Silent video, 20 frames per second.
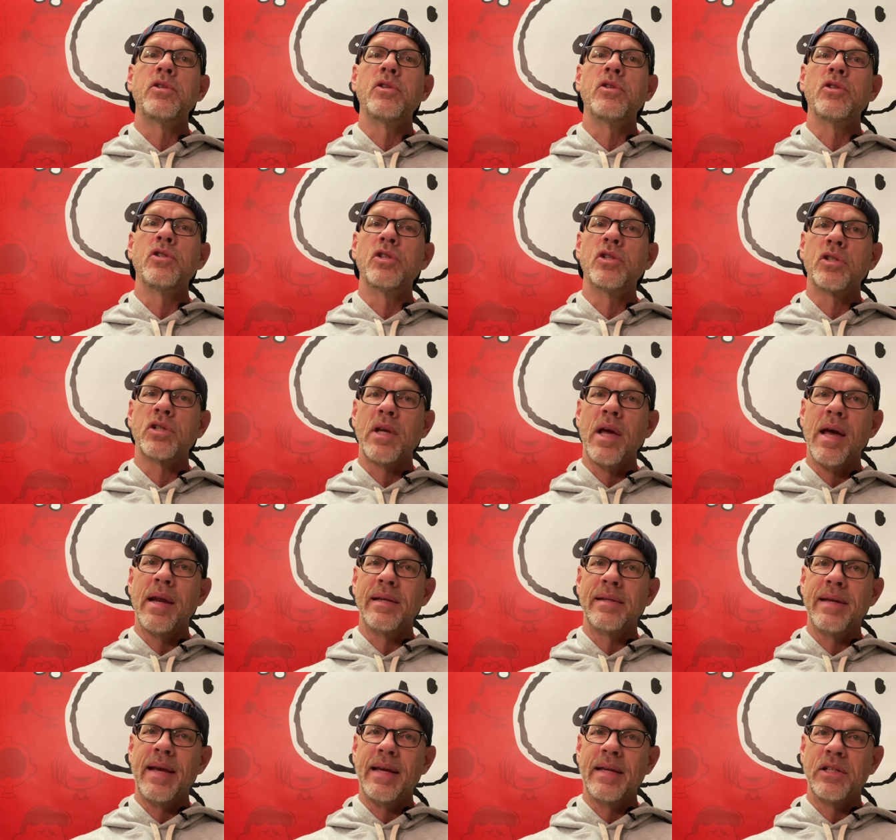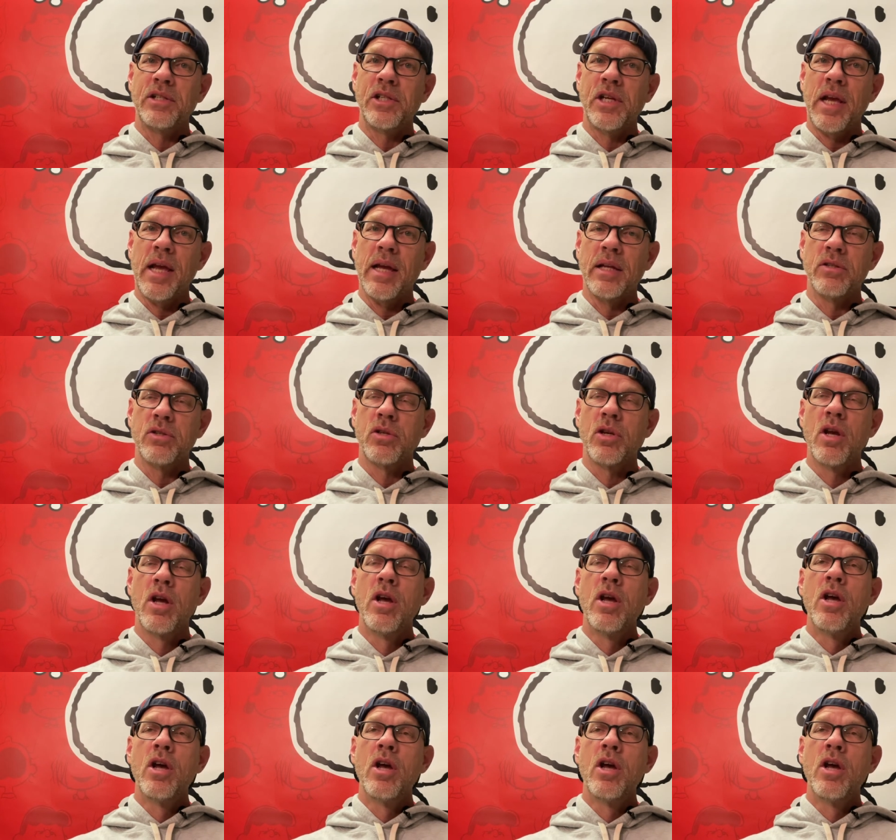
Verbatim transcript: you just got to take a chance.